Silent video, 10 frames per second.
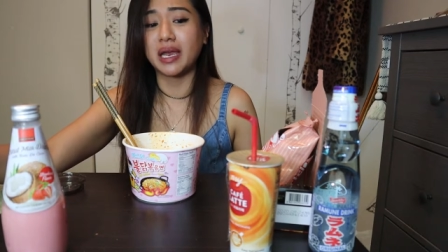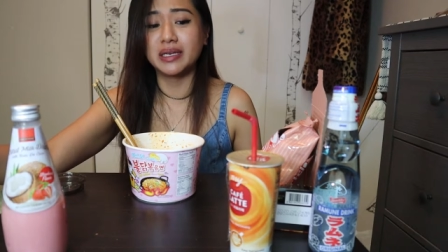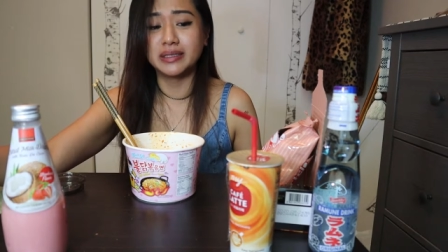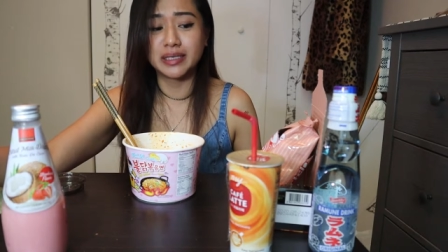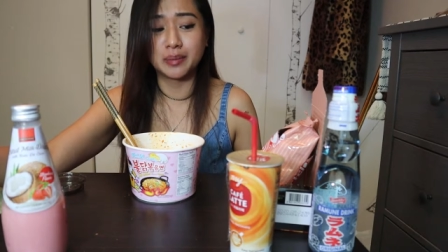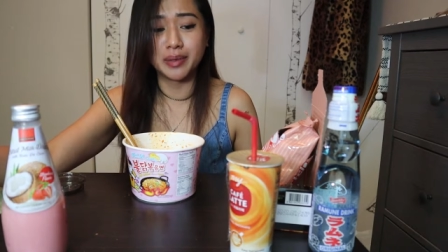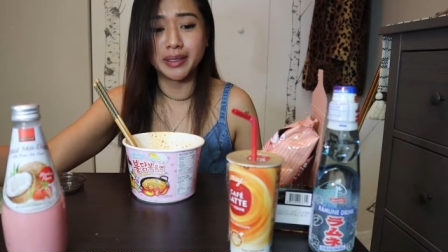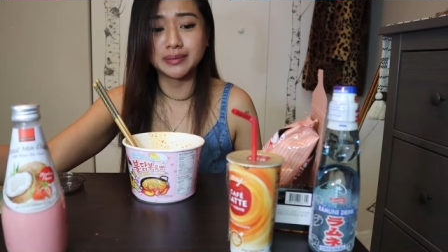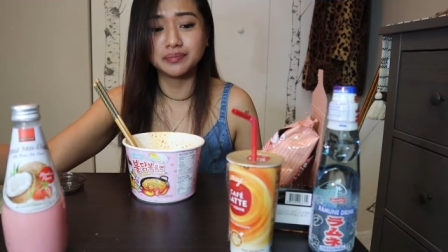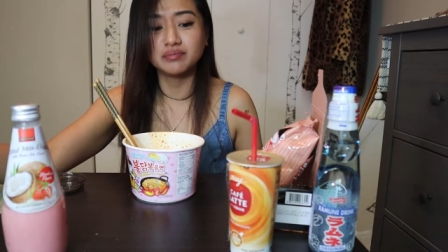I need to take a
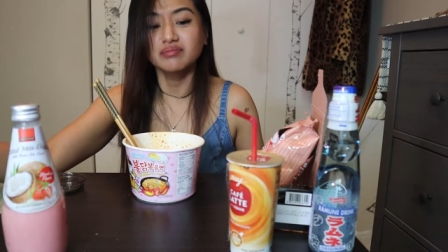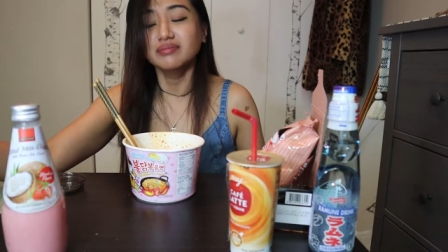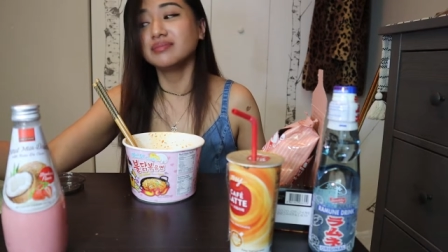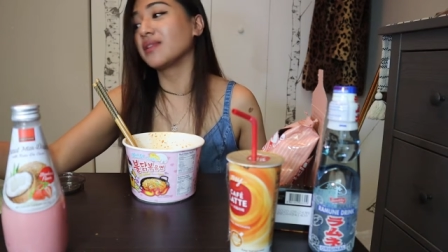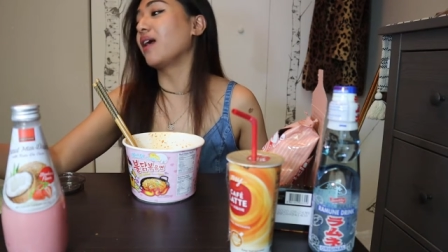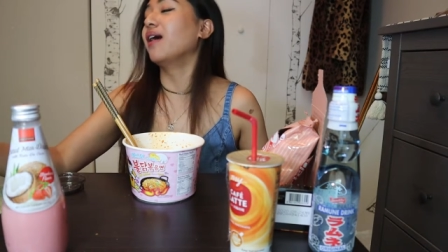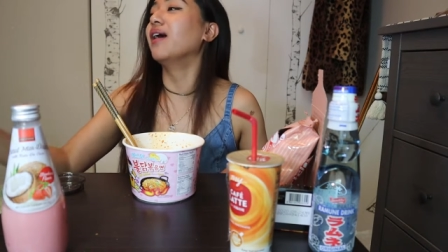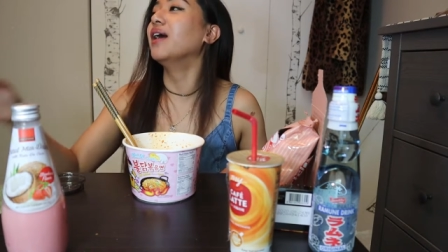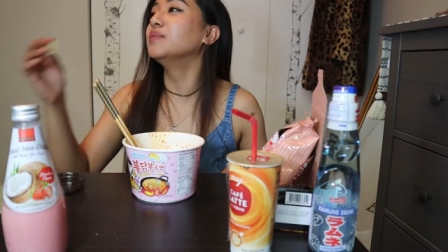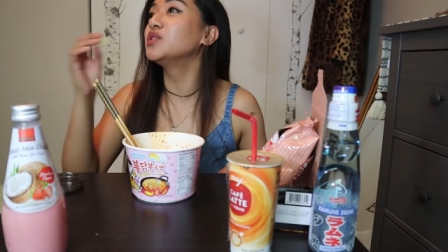break.
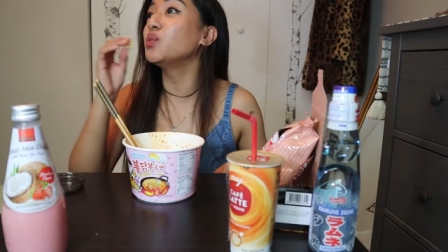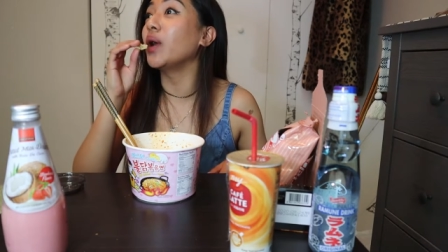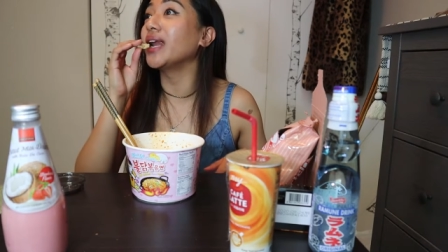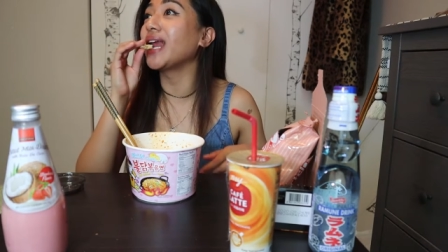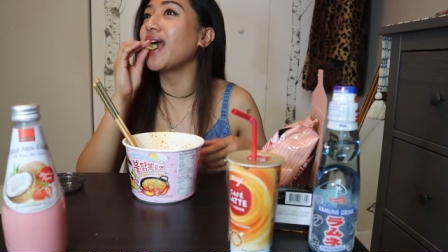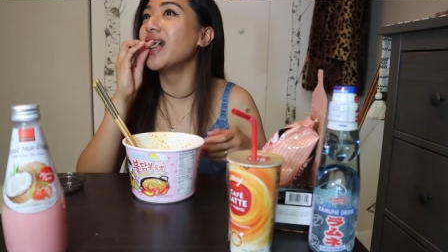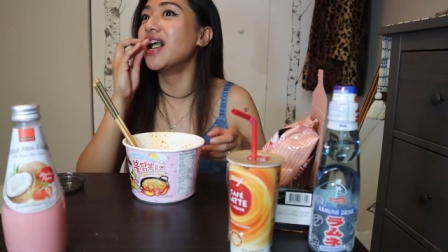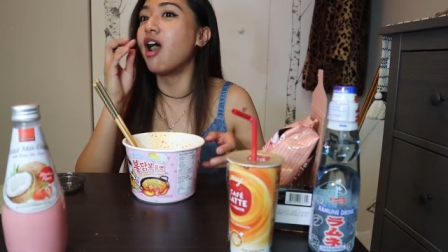I'm sweating.